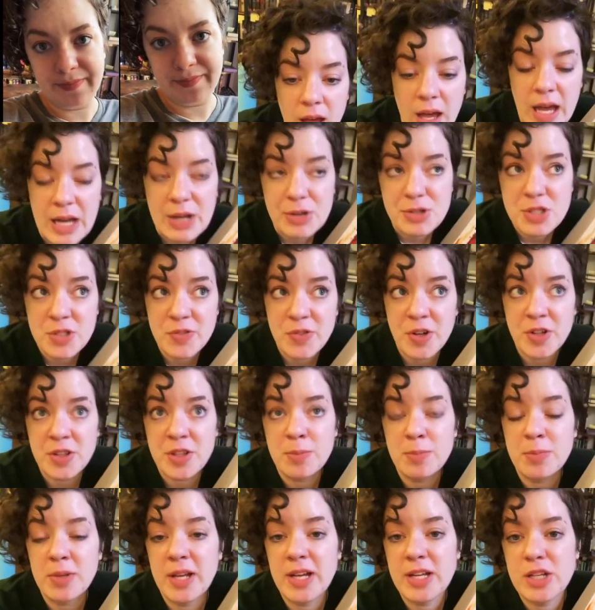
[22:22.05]
House of Earth
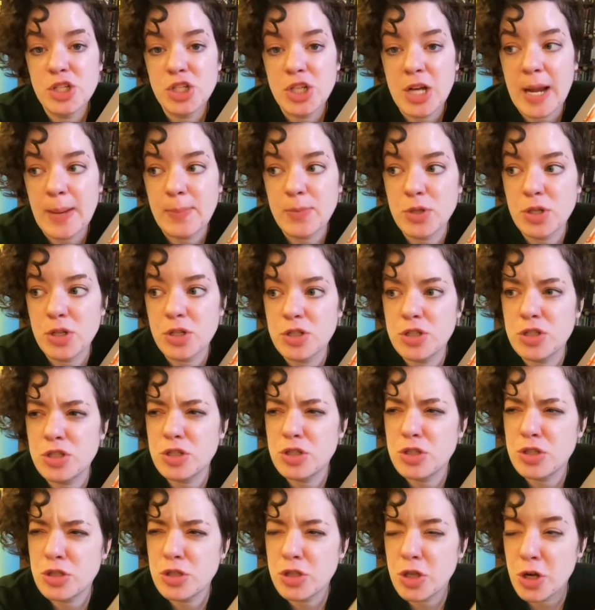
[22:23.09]
and Blood, chapters
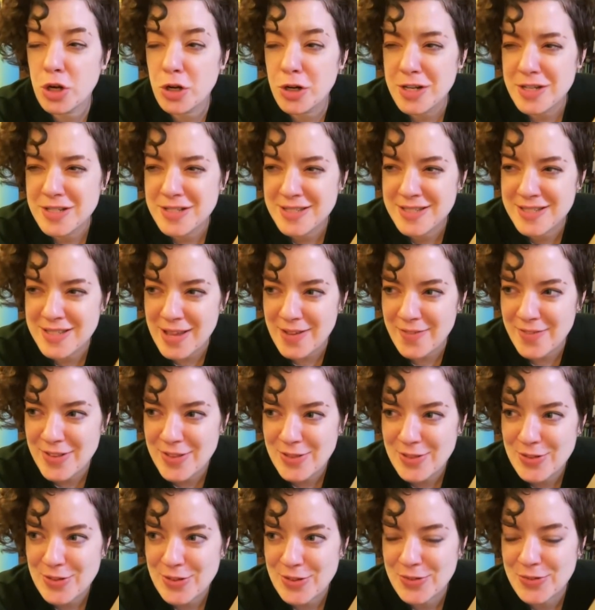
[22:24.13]
37
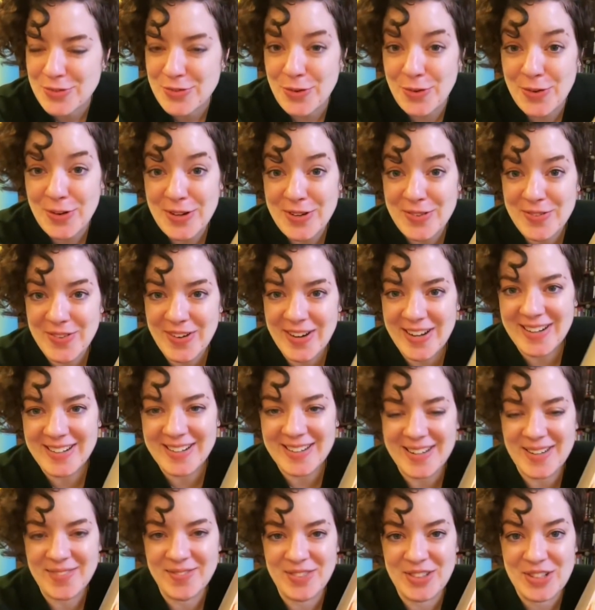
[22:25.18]
through 41.
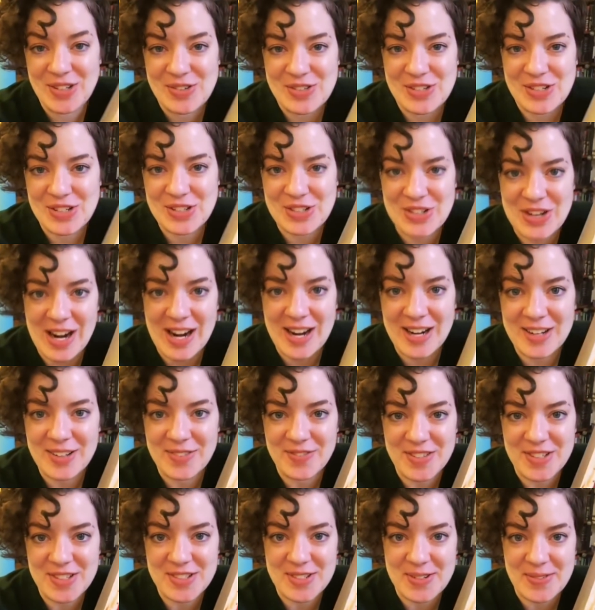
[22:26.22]
I'm losing track of
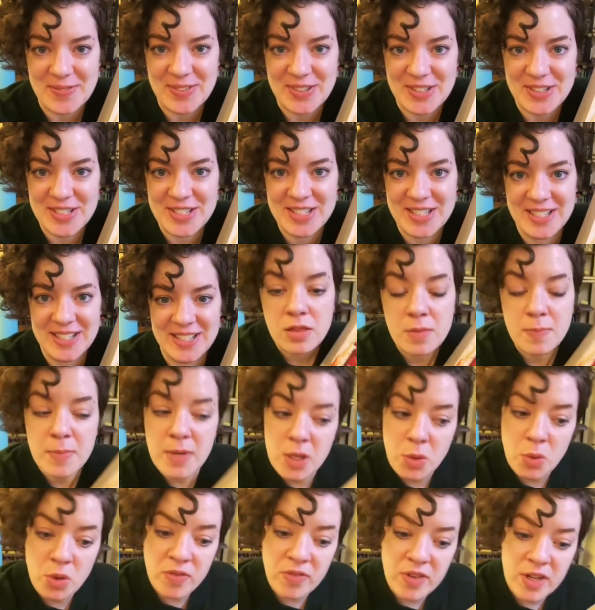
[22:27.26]
these numbers. The
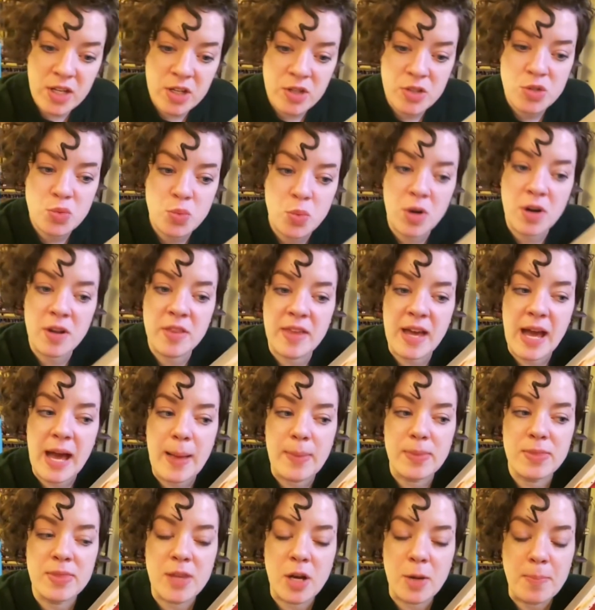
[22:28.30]
big reveals were
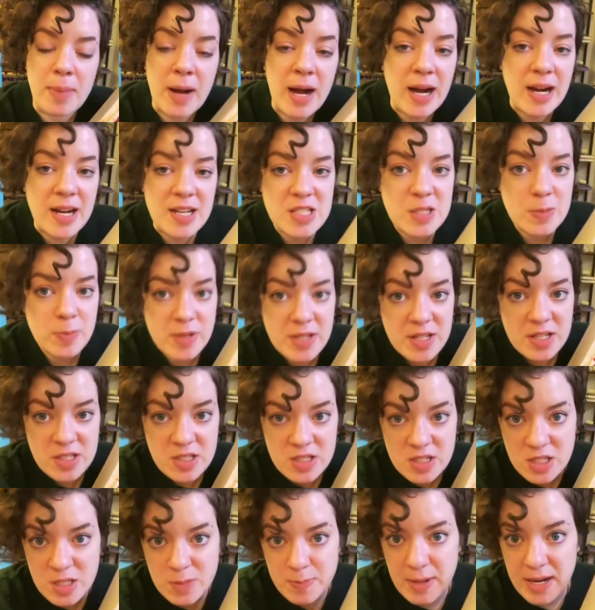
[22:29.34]
that they're possibly
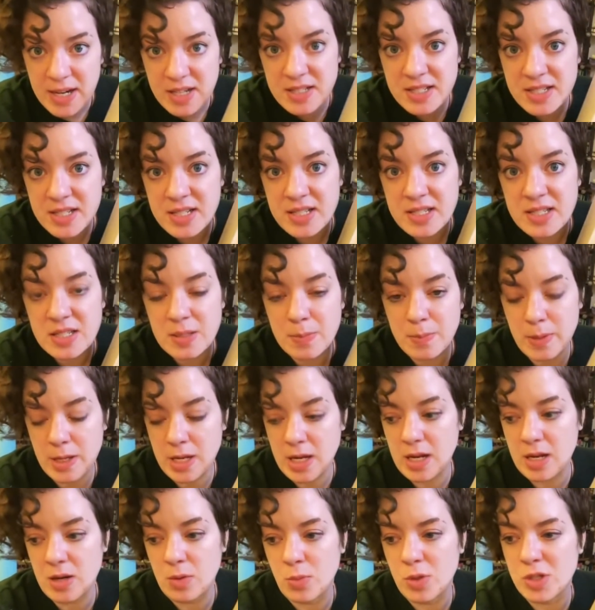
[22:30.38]
suspecting
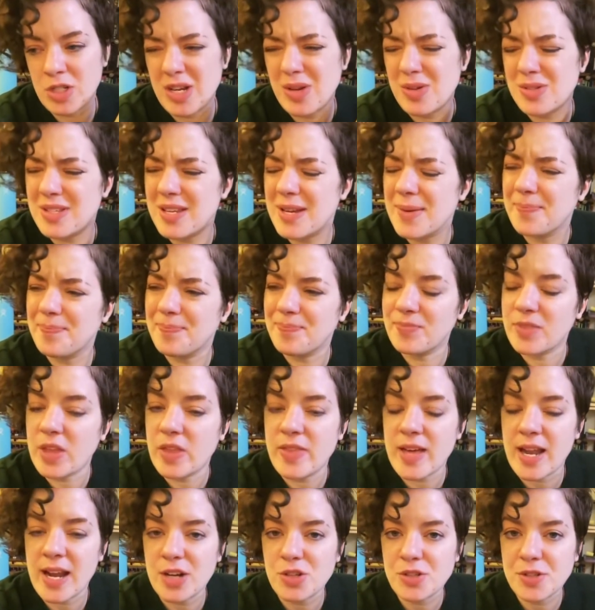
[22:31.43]
Sabine, which I was like,
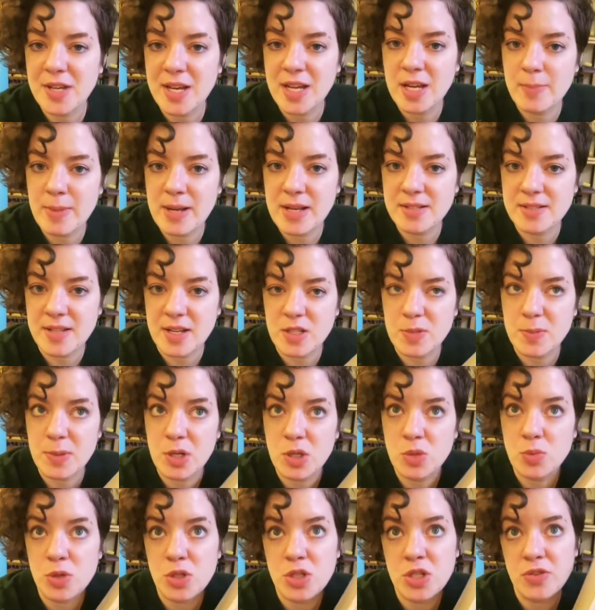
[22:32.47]
that actually kind of makes sense because
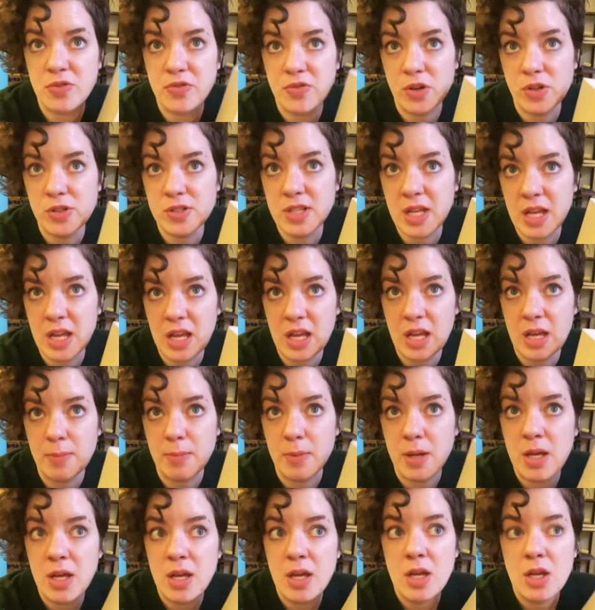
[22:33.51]
when she first came,
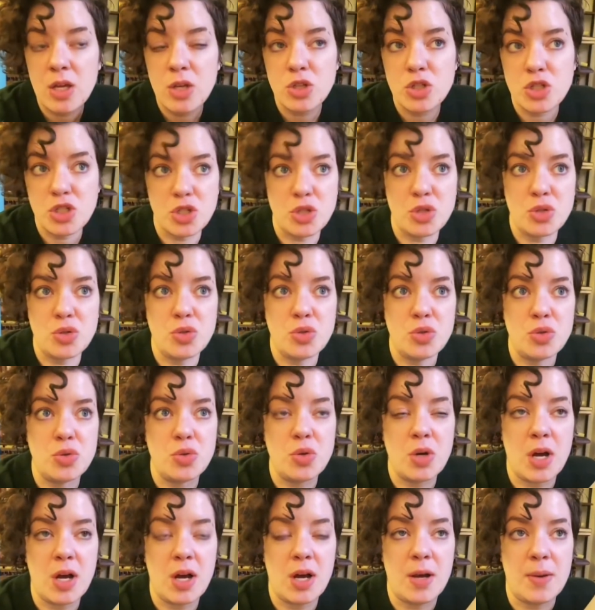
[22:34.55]
to
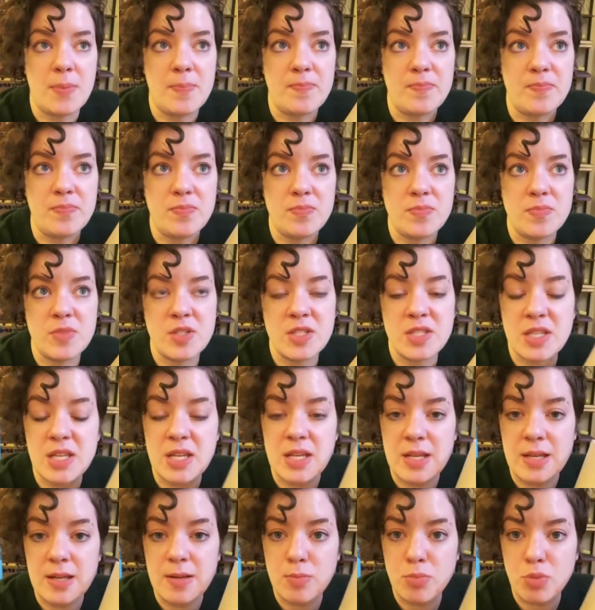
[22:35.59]
um,
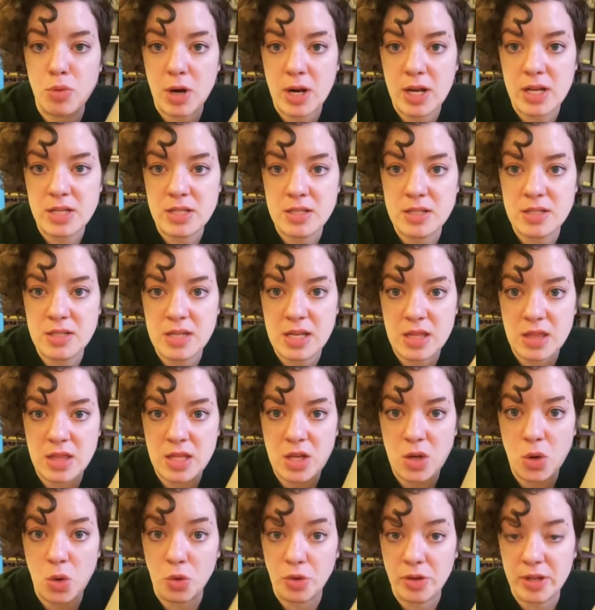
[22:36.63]
see Bryce in the
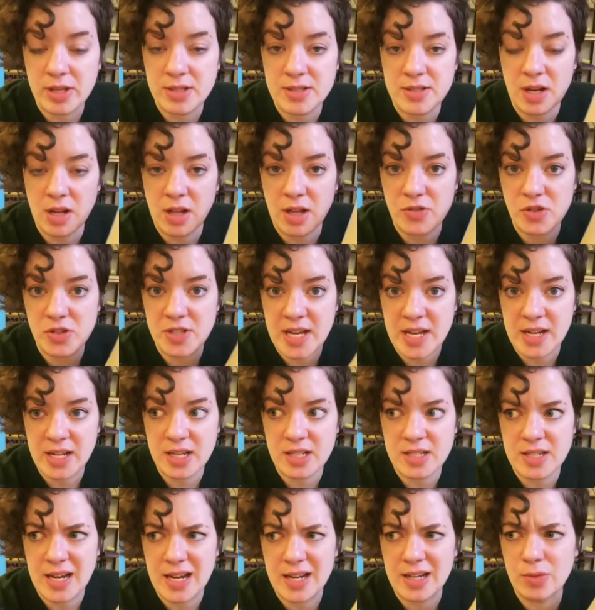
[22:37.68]
holding cell after Danica
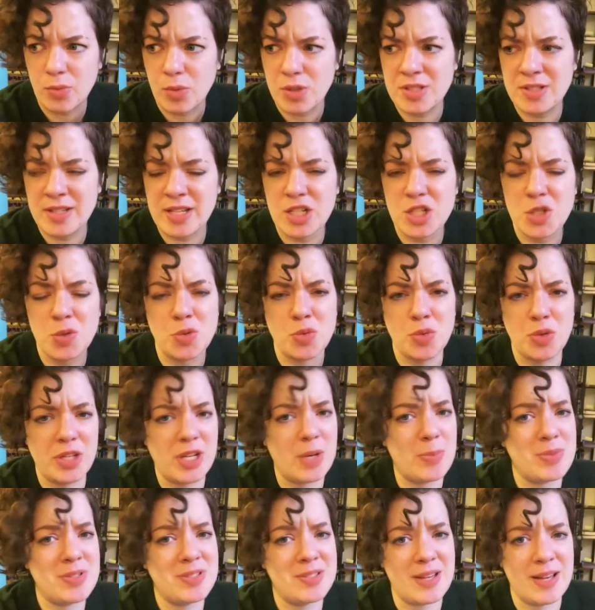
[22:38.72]
died. It wasn't like she was really
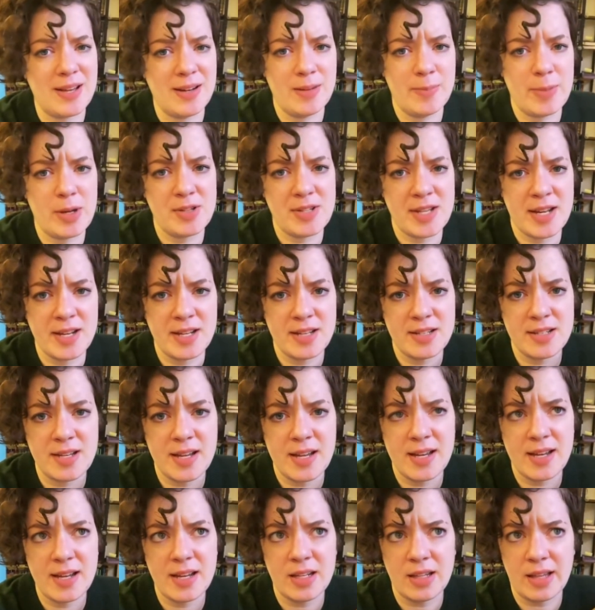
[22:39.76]
upset about Danica
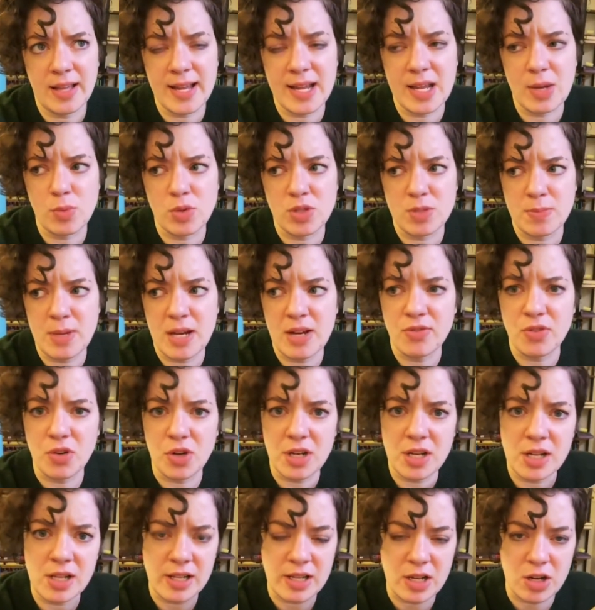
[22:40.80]
dying, and like it was made very
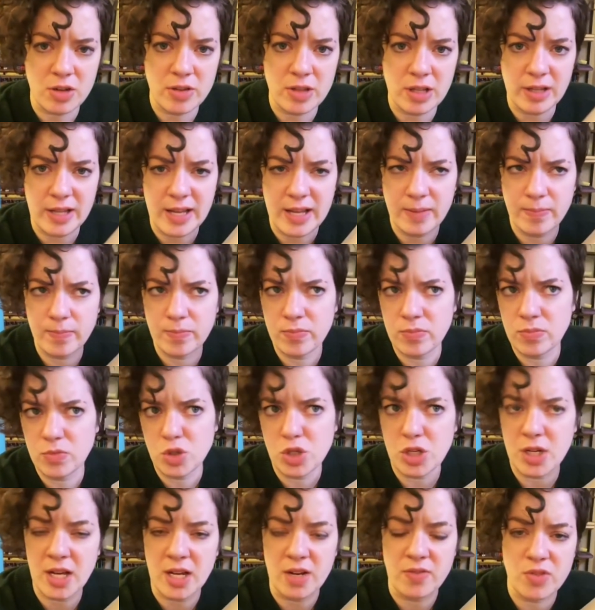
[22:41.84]
clear that like
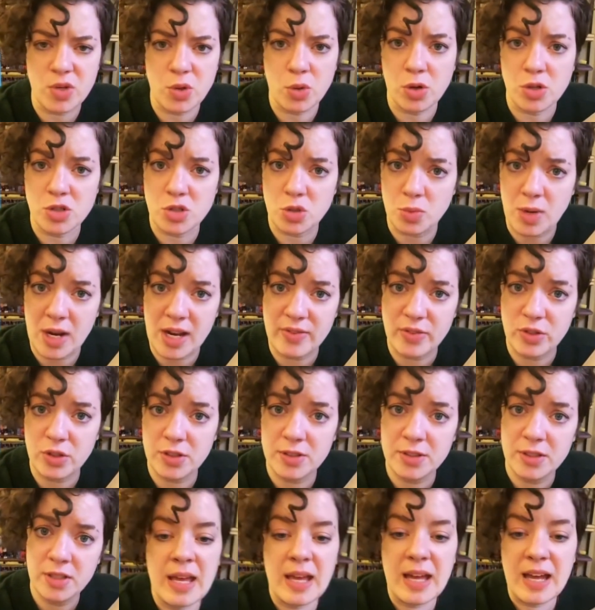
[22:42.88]
she kind of viewed her as a rival.